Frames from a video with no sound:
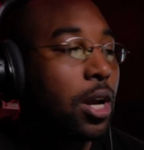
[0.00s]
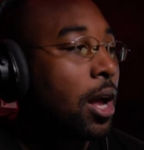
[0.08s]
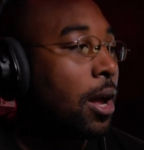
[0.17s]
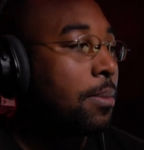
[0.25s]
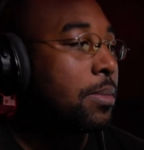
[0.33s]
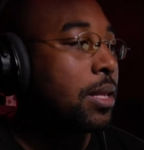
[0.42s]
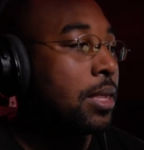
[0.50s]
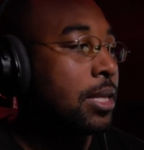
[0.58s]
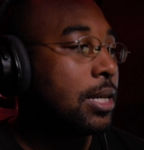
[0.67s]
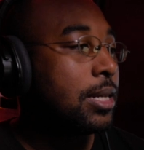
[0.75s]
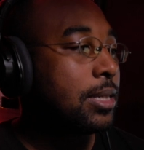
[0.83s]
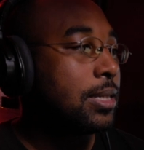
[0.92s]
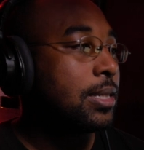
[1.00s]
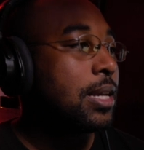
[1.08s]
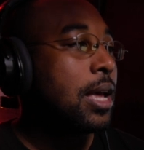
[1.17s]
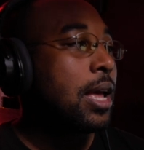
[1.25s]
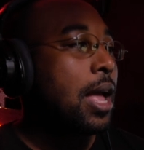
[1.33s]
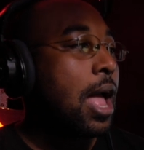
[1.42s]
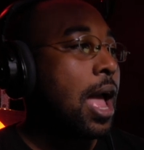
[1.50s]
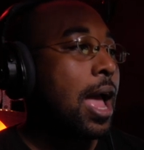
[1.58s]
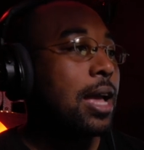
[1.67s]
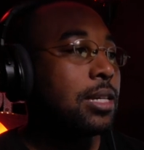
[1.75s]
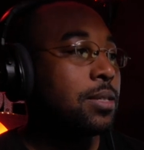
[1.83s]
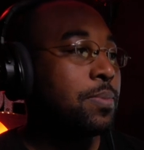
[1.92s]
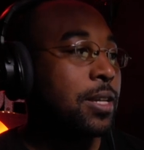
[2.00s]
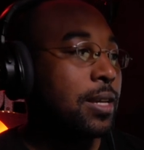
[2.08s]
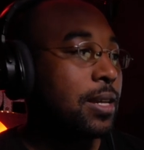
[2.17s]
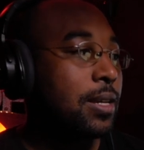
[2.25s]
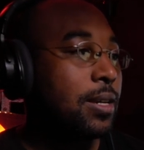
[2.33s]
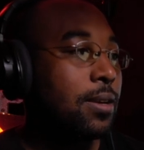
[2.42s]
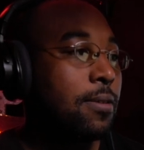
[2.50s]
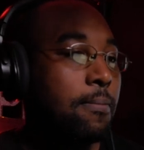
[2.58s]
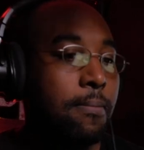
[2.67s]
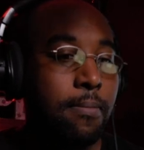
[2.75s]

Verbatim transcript: Um, this has been